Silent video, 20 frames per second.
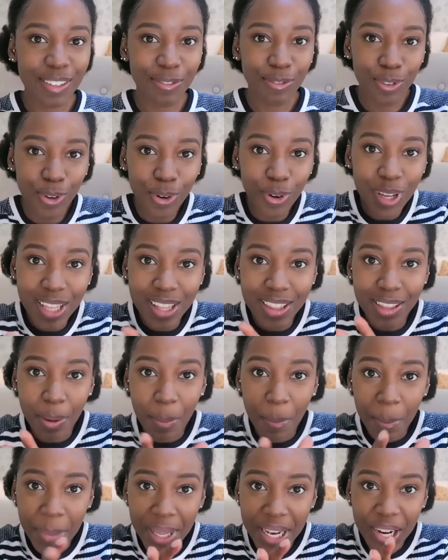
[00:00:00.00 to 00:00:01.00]
if you're in the
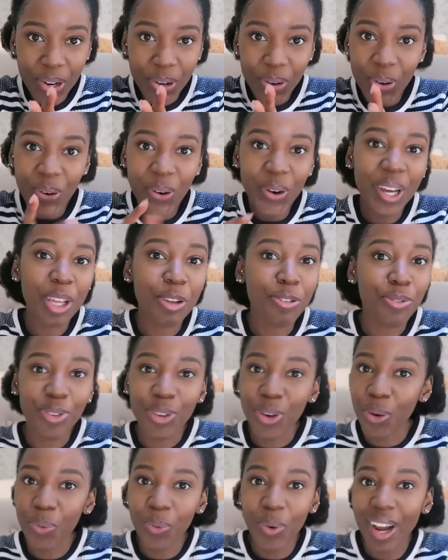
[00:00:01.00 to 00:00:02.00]
middle, if
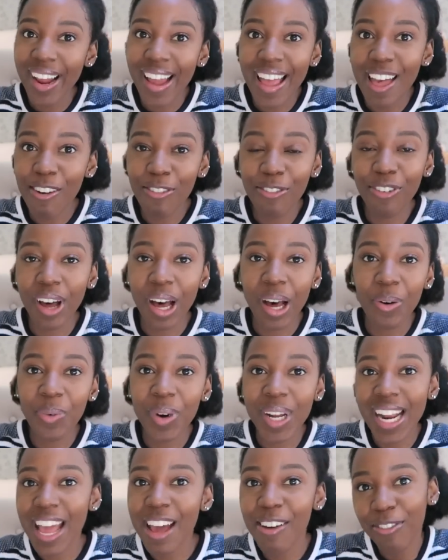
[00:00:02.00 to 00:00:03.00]
you're wherever,
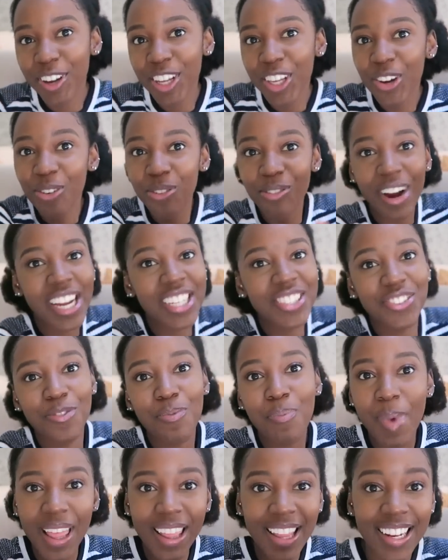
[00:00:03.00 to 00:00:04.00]
whatever your range
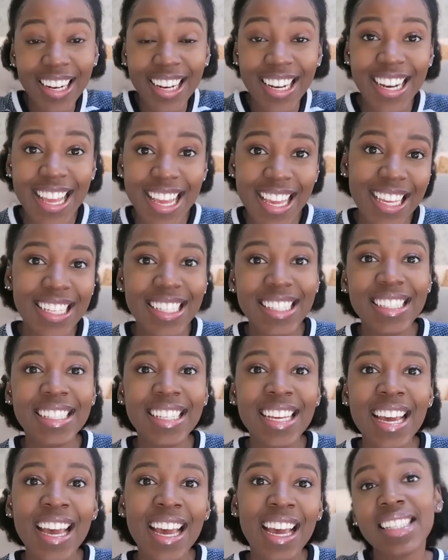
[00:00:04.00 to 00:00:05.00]
of melanin is,
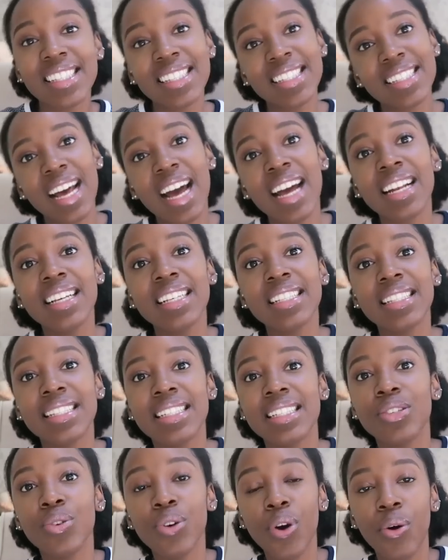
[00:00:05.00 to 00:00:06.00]
the sun is
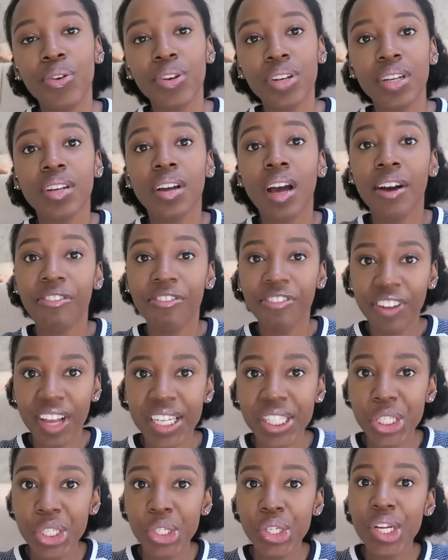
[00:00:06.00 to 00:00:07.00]
still going to
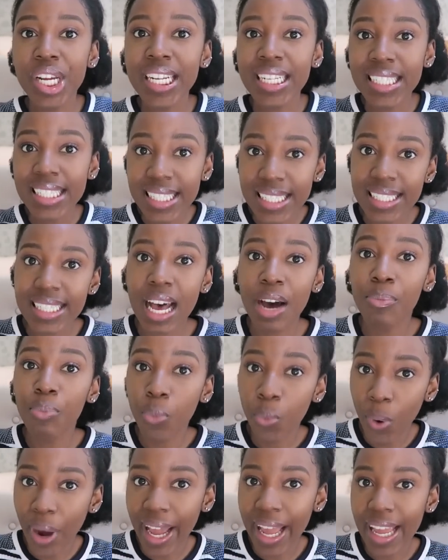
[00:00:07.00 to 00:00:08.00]
affect you in
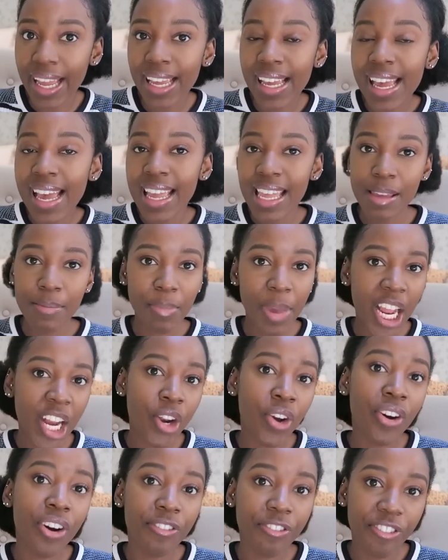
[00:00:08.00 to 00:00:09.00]
some way. It may
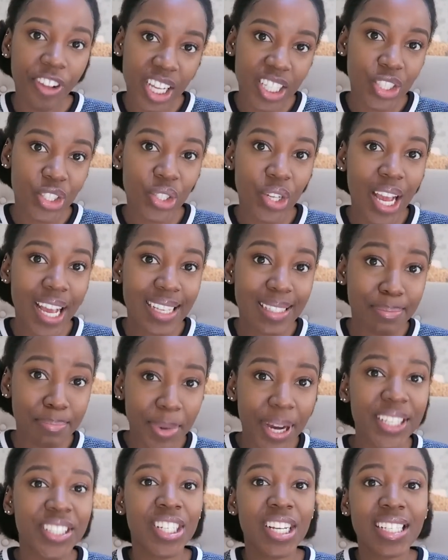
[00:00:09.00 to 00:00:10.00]
not affect you as
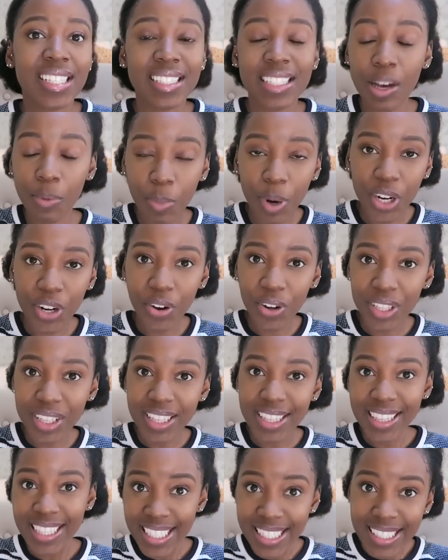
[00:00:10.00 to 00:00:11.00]
much as someone
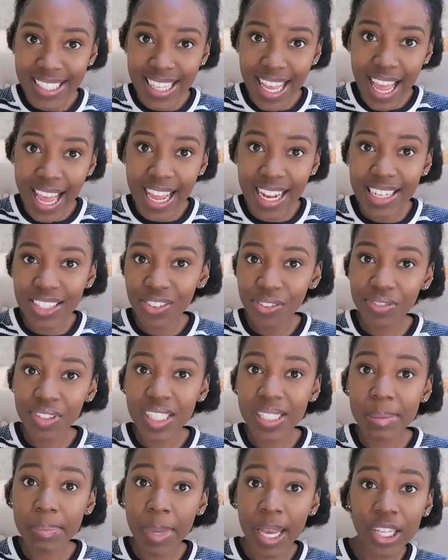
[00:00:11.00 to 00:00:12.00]
on this end of
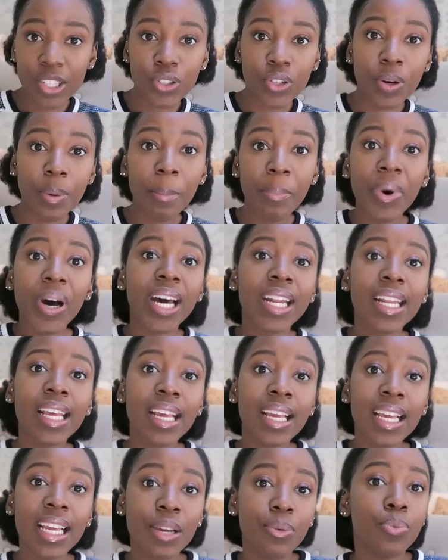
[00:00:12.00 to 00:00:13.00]
the spectrum, but
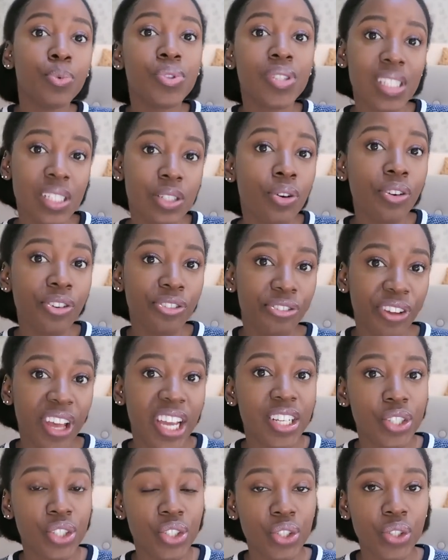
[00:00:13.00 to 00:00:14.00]
it will still
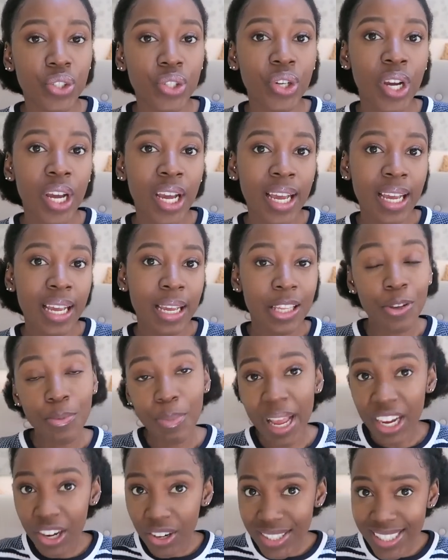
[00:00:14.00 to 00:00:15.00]
affect you. You
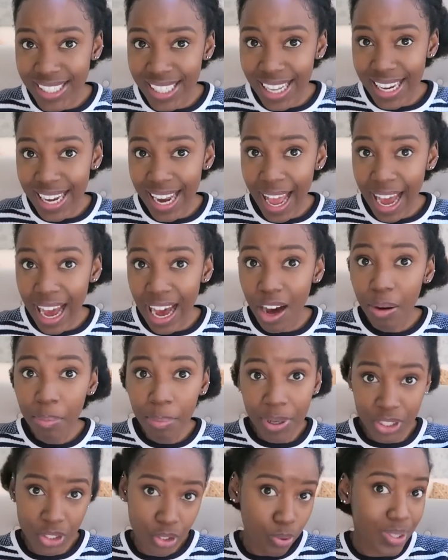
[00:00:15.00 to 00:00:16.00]
may not see it now,
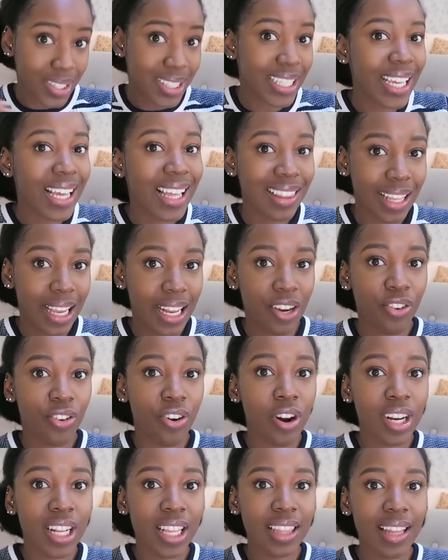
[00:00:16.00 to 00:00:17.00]
but you'll see it
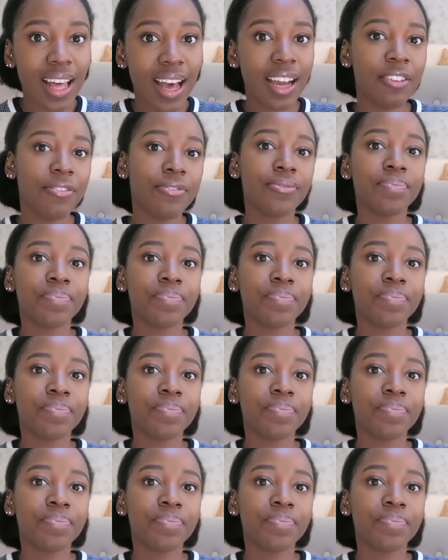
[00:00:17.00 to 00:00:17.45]
later on in life.